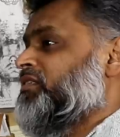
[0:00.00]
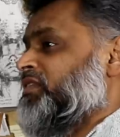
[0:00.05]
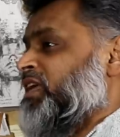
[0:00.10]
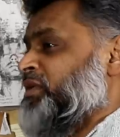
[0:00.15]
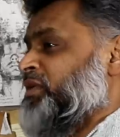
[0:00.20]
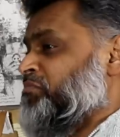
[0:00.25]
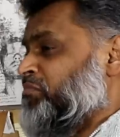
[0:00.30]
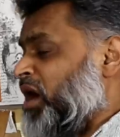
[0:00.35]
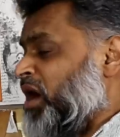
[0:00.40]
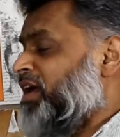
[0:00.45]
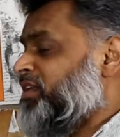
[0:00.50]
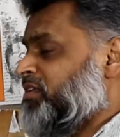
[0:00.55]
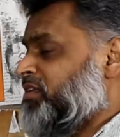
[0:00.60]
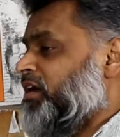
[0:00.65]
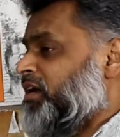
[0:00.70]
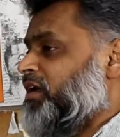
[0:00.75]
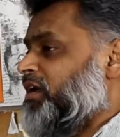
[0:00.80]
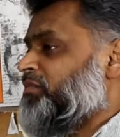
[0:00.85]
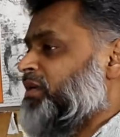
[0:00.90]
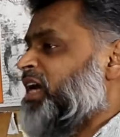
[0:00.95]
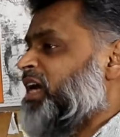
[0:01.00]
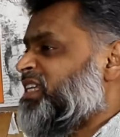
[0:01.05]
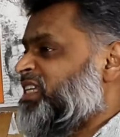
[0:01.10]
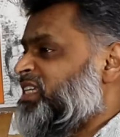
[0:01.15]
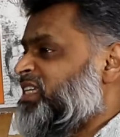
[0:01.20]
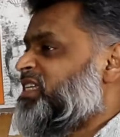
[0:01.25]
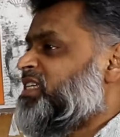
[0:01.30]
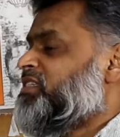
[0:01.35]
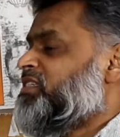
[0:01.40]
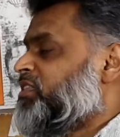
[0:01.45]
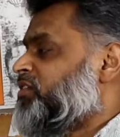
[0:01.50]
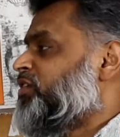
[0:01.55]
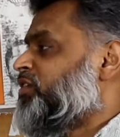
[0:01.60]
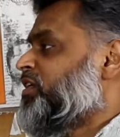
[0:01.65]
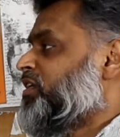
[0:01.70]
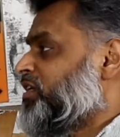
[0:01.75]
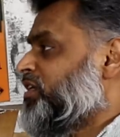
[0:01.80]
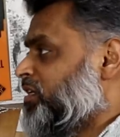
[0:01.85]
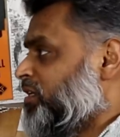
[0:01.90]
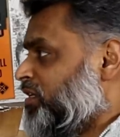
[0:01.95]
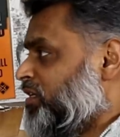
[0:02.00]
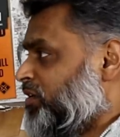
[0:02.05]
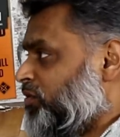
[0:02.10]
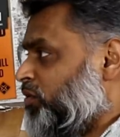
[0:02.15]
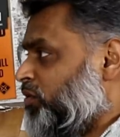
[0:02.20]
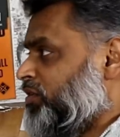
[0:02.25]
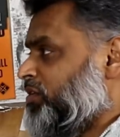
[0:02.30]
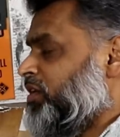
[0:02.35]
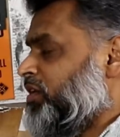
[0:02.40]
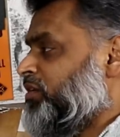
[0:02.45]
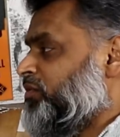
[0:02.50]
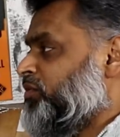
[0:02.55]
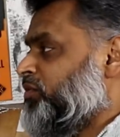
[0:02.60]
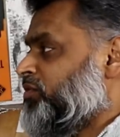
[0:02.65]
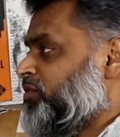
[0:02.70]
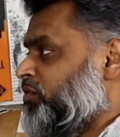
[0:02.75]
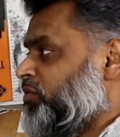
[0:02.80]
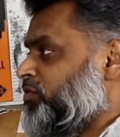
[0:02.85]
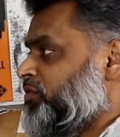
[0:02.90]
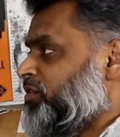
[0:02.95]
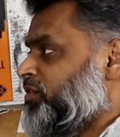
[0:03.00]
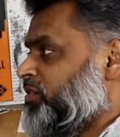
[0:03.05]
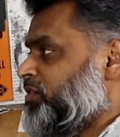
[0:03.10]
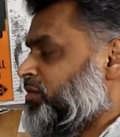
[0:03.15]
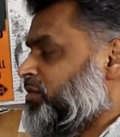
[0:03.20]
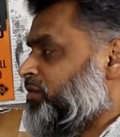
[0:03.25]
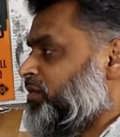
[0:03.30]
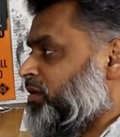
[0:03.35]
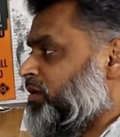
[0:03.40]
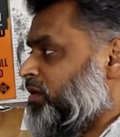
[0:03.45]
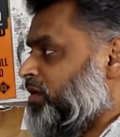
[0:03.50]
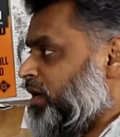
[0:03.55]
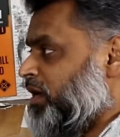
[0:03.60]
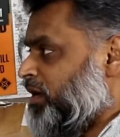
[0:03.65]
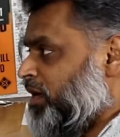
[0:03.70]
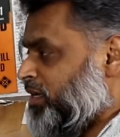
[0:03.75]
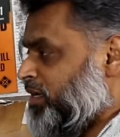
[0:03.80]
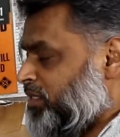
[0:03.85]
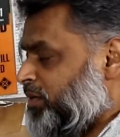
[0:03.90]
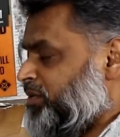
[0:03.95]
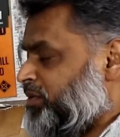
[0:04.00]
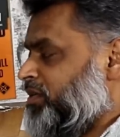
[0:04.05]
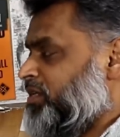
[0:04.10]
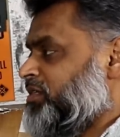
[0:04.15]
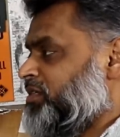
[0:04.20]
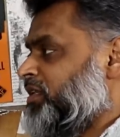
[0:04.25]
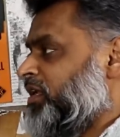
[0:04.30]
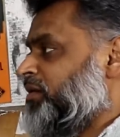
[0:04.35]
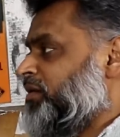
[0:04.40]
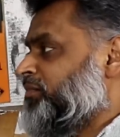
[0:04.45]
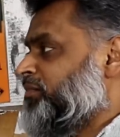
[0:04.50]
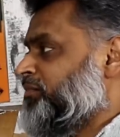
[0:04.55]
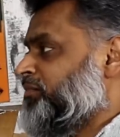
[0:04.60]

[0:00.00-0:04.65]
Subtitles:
in my time, at least three Guantanamo soldiers accepted Islam.